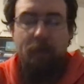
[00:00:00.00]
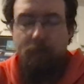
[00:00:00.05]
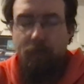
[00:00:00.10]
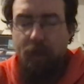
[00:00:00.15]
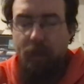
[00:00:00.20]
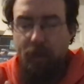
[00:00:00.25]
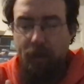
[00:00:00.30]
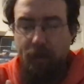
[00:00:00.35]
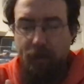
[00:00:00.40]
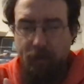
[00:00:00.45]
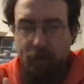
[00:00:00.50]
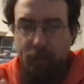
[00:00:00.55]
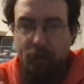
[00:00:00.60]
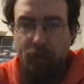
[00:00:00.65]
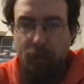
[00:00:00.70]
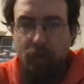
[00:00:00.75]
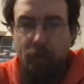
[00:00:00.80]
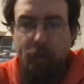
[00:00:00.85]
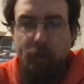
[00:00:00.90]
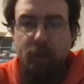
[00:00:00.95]
let the
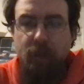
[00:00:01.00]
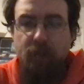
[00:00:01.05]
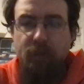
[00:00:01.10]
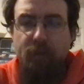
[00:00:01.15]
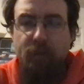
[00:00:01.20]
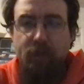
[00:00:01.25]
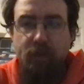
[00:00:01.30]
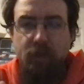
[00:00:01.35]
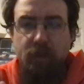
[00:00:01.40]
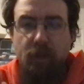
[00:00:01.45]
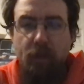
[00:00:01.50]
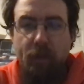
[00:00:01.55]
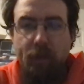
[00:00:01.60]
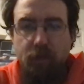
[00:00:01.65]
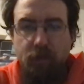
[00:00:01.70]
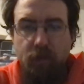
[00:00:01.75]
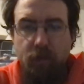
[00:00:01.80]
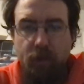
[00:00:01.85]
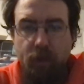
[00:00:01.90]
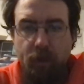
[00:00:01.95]
developers fix their
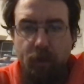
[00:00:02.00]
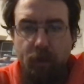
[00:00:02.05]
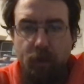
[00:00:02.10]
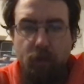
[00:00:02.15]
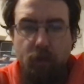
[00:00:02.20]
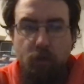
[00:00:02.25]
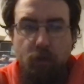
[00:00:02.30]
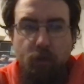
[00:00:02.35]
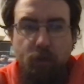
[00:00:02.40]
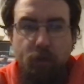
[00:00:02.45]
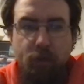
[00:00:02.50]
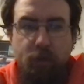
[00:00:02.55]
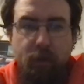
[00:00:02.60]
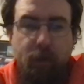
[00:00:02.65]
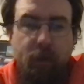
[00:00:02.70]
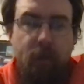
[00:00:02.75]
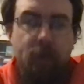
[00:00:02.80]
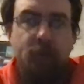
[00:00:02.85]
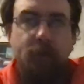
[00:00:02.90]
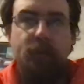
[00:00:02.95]
issues ahead of launch
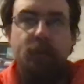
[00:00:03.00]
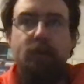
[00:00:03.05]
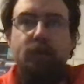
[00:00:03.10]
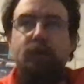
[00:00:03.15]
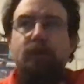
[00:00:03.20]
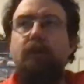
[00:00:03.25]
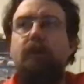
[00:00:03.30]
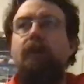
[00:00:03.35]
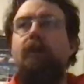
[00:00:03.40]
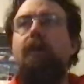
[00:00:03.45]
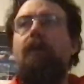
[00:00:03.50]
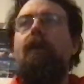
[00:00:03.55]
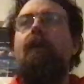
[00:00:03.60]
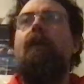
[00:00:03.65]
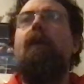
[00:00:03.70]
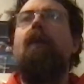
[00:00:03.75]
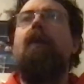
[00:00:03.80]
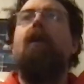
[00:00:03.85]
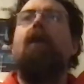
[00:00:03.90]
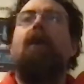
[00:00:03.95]
because
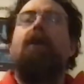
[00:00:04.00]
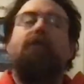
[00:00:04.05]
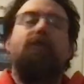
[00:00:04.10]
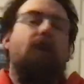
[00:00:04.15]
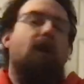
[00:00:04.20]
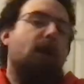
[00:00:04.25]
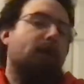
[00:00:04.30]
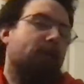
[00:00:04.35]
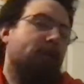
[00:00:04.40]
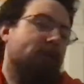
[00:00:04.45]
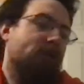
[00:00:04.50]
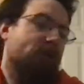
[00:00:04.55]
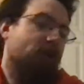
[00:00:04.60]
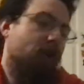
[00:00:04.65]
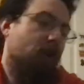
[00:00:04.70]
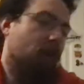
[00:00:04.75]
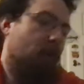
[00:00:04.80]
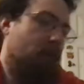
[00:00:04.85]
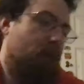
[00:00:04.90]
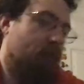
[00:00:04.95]
on top of
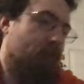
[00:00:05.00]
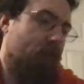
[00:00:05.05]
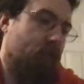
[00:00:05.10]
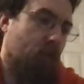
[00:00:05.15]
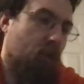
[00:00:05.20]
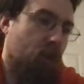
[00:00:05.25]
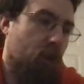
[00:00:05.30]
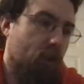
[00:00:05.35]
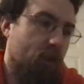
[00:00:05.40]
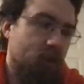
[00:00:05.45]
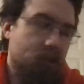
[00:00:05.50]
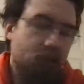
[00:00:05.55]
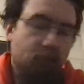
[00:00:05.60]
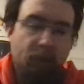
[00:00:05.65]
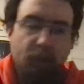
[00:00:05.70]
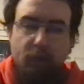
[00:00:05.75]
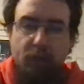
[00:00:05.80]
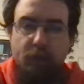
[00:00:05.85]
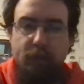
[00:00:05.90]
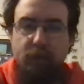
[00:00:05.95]
some problems
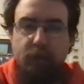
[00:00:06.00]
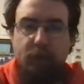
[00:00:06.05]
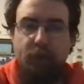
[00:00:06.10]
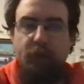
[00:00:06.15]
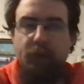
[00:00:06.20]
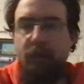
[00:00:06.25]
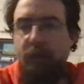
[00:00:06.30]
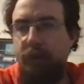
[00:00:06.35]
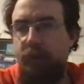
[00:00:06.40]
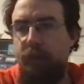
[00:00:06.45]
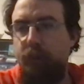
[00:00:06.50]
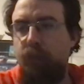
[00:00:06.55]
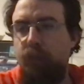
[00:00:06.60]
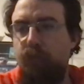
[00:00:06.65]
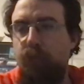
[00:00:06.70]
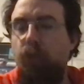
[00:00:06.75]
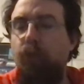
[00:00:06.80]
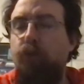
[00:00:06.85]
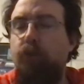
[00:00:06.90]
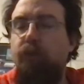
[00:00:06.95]
problems that were like the
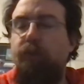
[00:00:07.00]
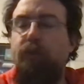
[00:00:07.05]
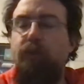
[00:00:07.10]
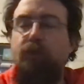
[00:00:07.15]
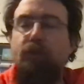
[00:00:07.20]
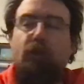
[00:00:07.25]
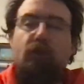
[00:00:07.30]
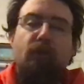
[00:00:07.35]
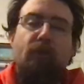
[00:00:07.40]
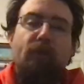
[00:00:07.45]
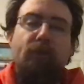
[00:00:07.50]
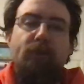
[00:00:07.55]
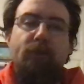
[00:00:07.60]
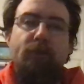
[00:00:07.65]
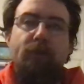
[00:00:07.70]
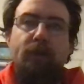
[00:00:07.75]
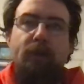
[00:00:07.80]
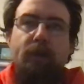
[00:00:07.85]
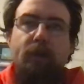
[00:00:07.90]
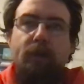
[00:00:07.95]
controls are issuing
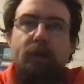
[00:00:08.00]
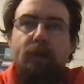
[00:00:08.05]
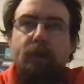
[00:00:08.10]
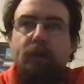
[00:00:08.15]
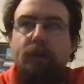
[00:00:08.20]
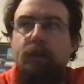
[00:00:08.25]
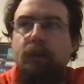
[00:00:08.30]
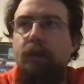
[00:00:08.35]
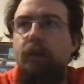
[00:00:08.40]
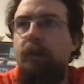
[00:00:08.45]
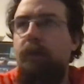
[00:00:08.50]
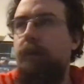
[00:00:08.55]
correctly and